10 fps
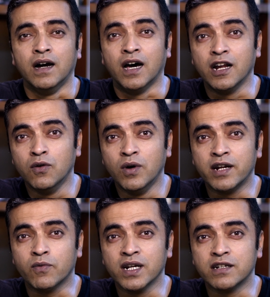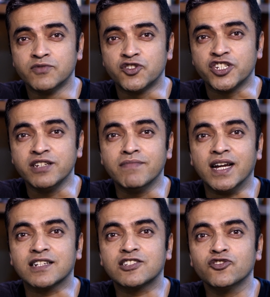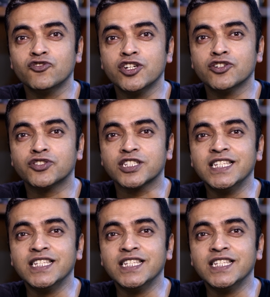Hello and welcome to GMAX Studios.